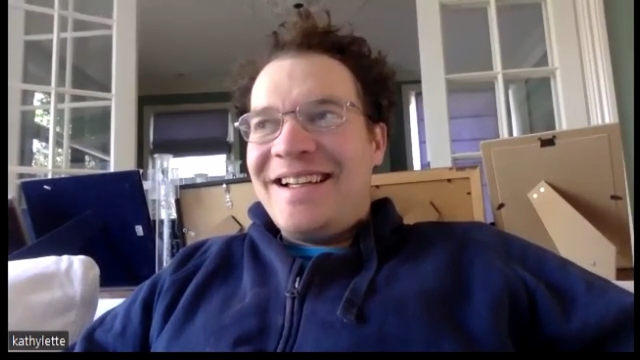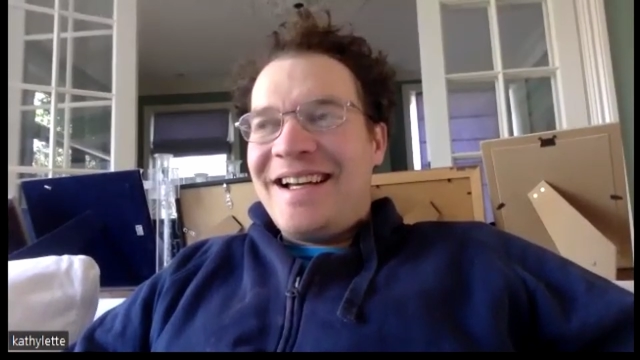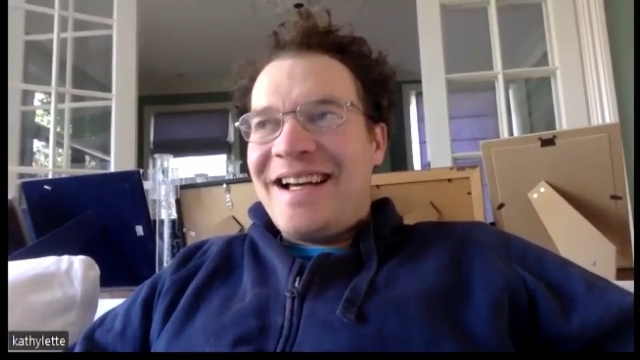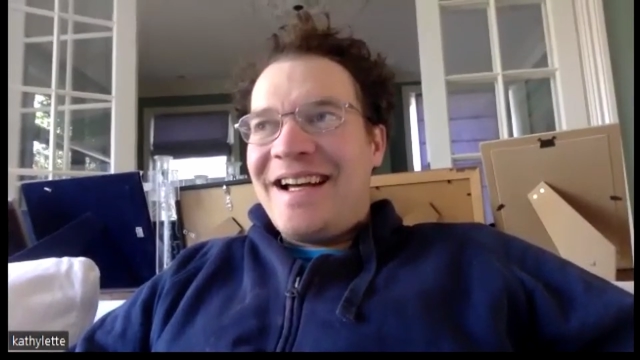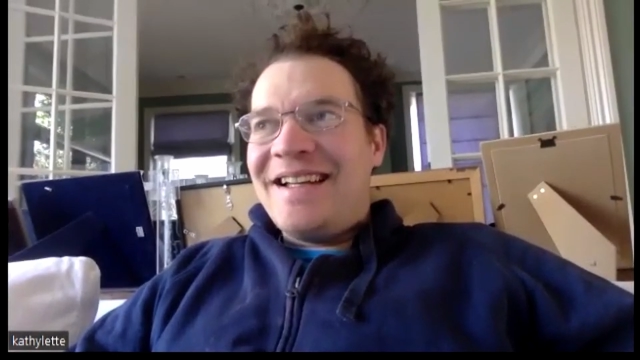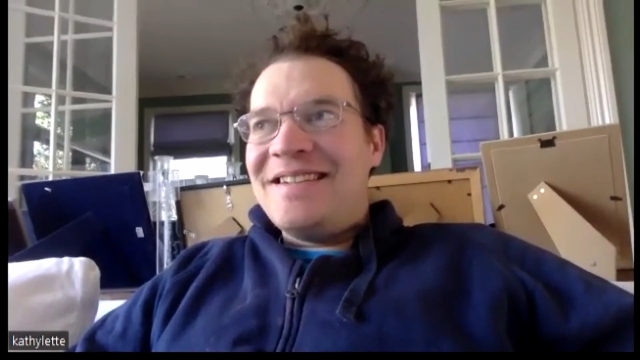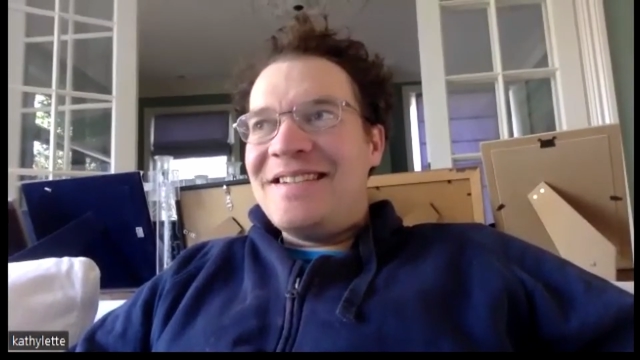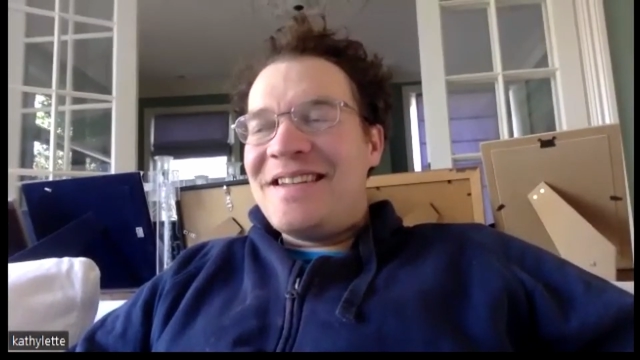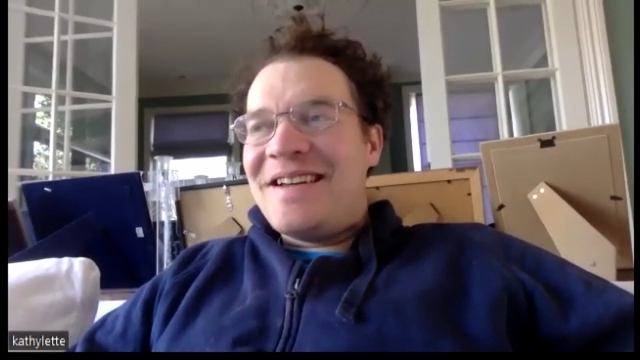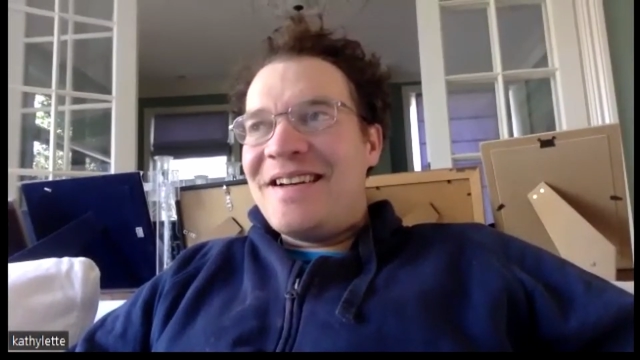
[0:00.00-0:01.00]

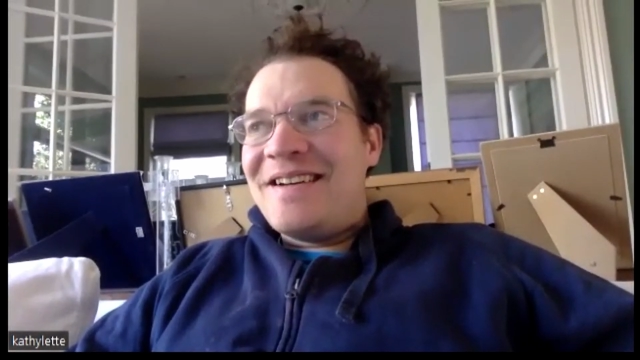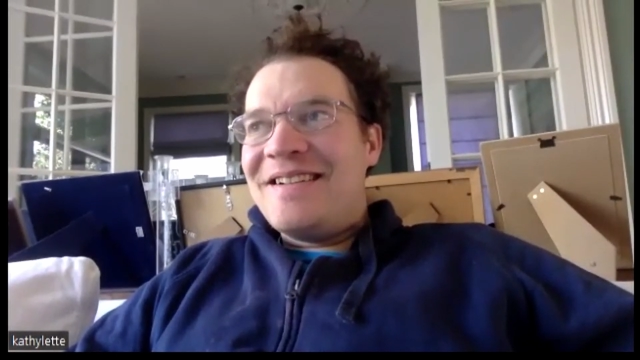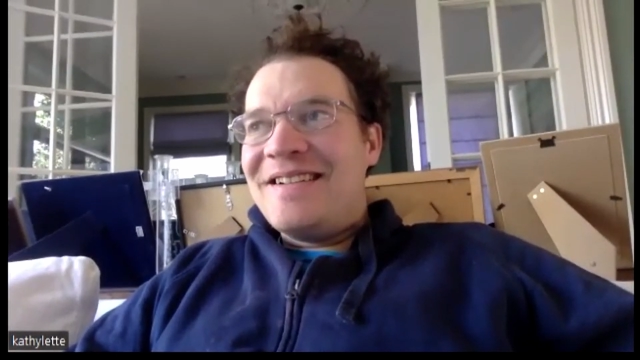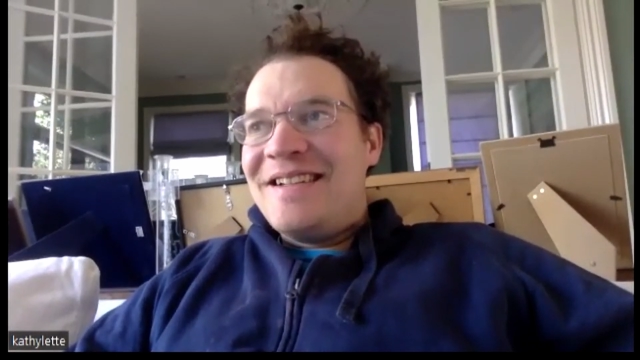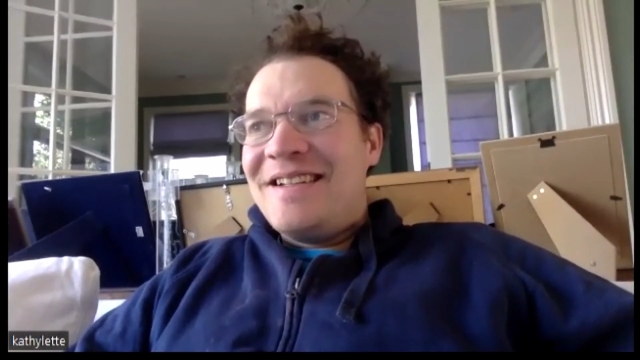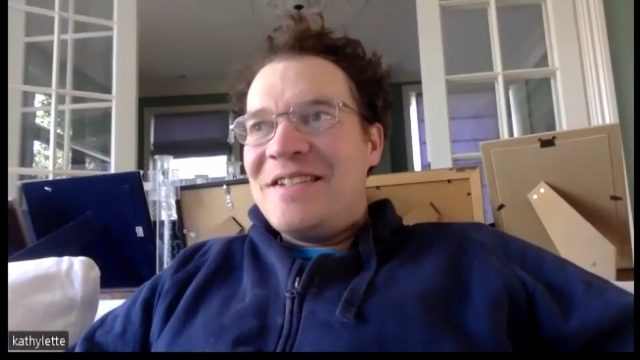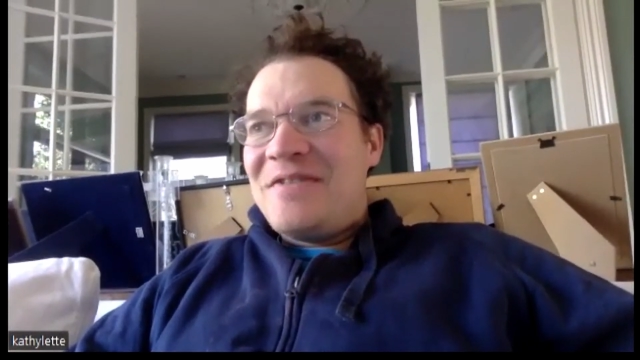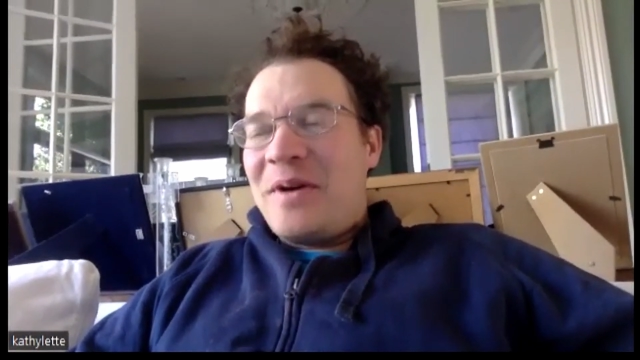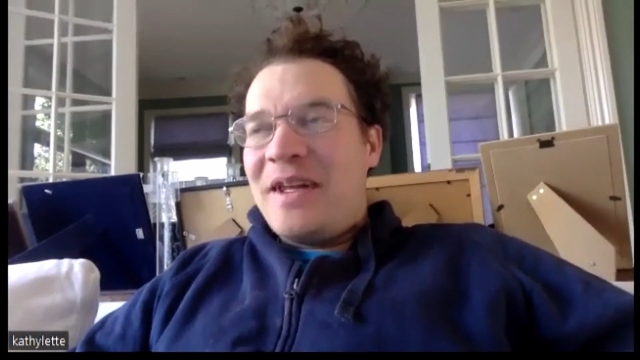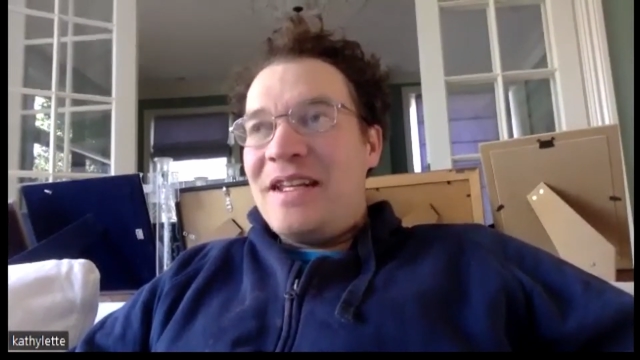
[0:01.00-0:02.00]
And it's
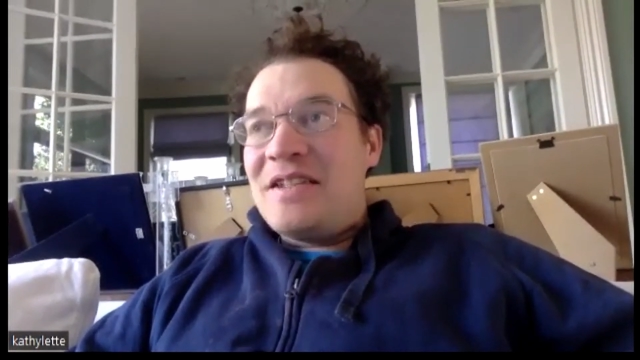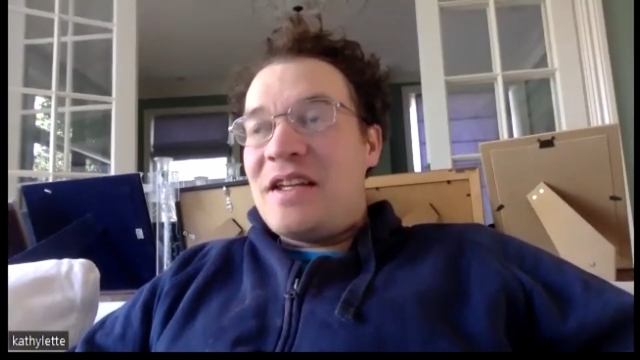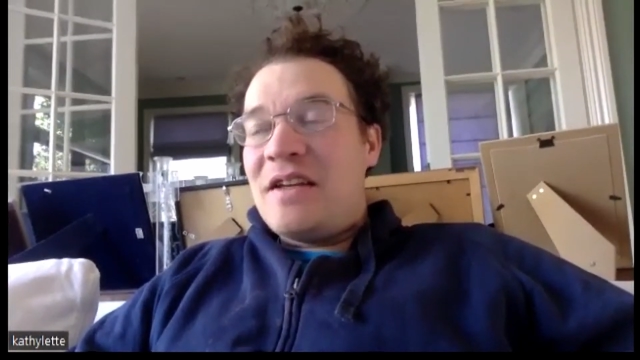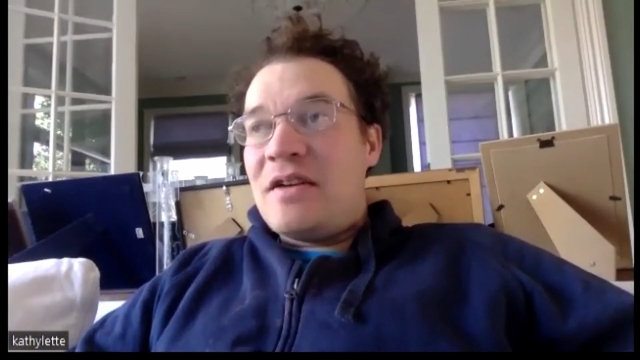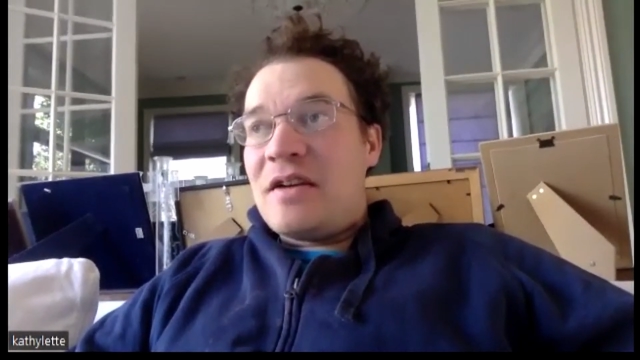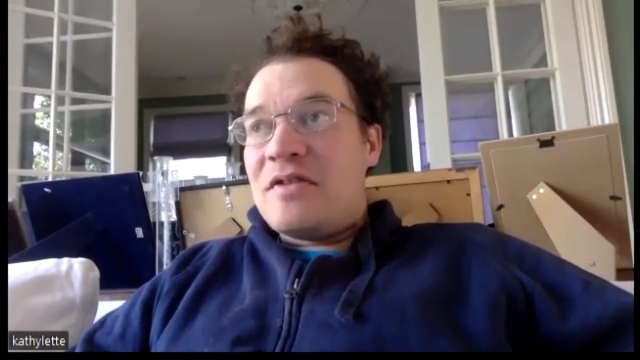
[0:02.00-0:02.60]
very easy